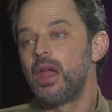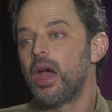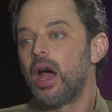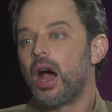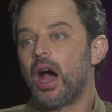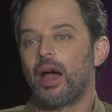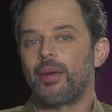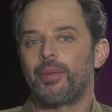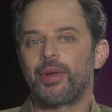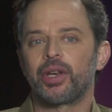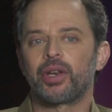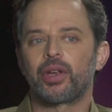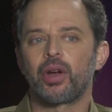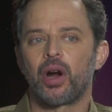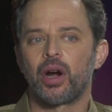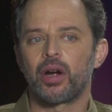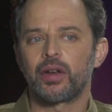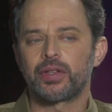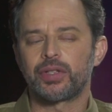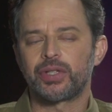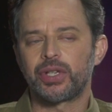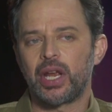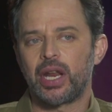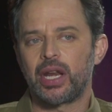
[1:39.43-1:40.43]
I mean,
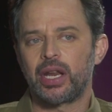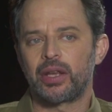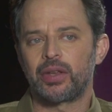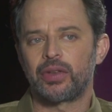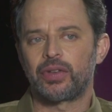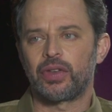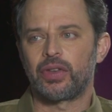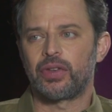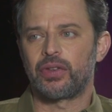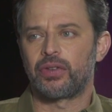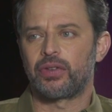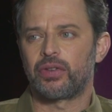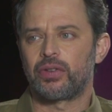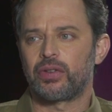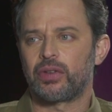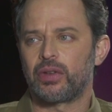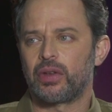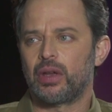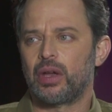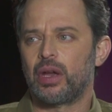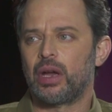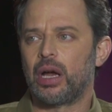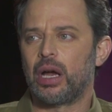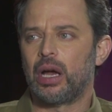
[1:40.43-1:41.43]
Garth Jennings is
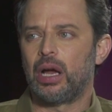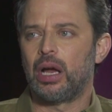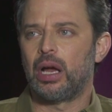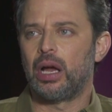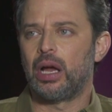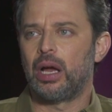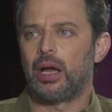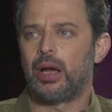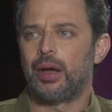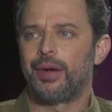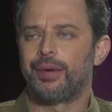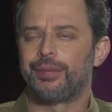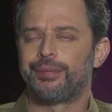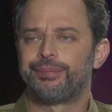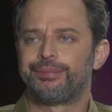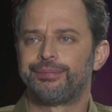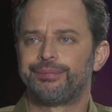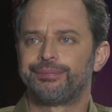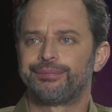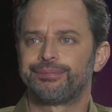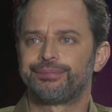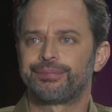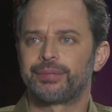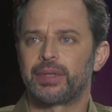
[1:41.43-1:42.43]

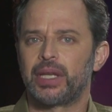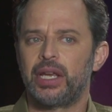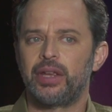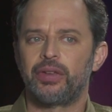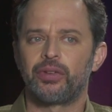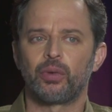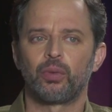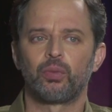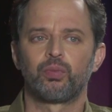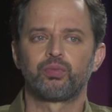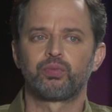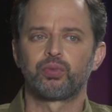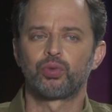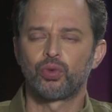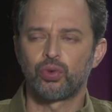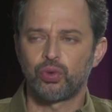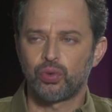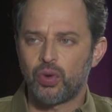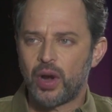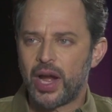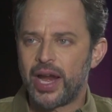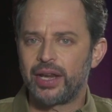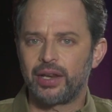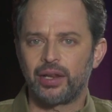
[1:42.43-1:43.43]
he's a
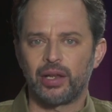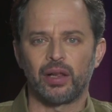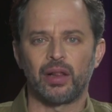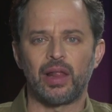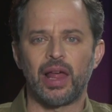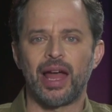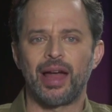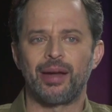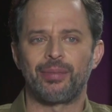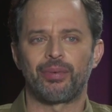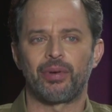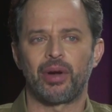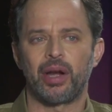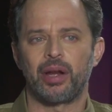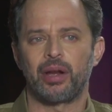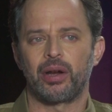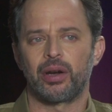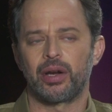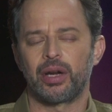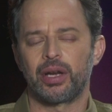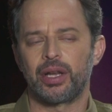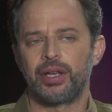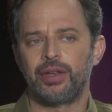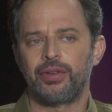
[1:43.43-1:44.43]
great
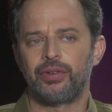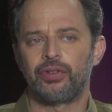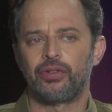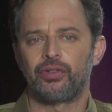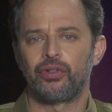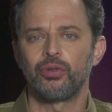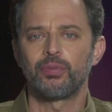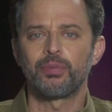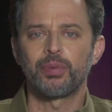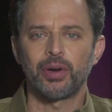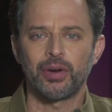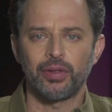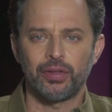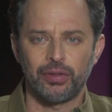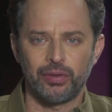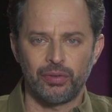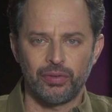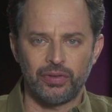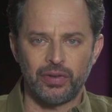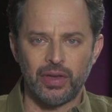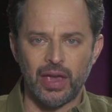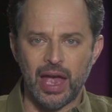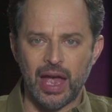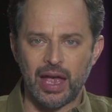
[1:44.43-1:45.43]
collaborator. He's super
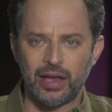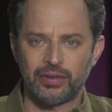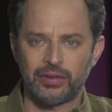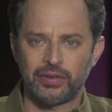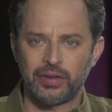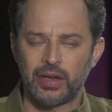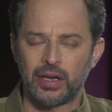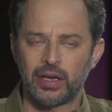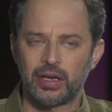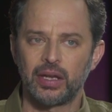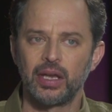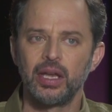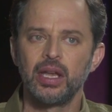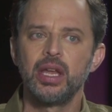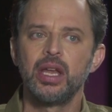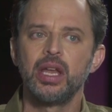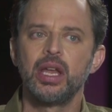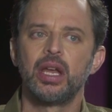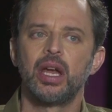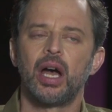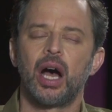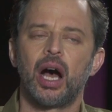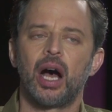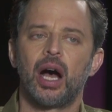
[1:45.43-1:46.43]
enthusiastic.
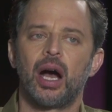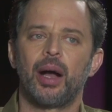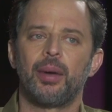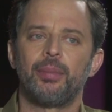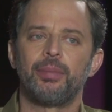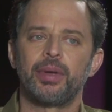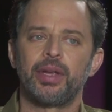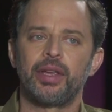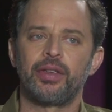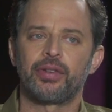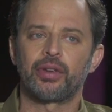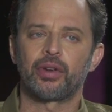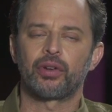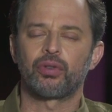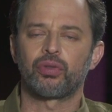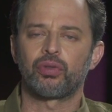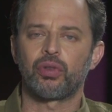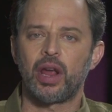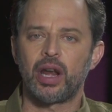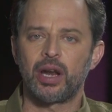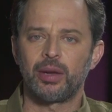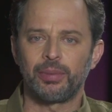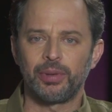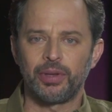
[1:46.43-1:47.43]
He's
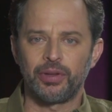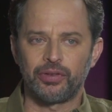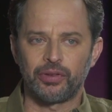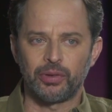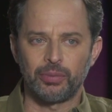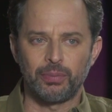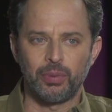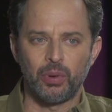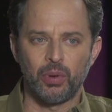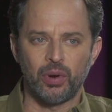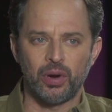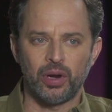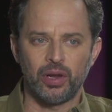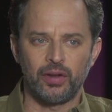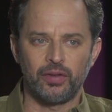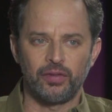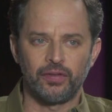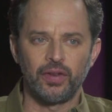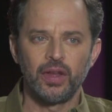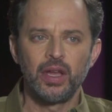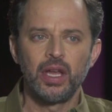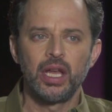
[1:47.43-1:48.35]
incredibly supportive.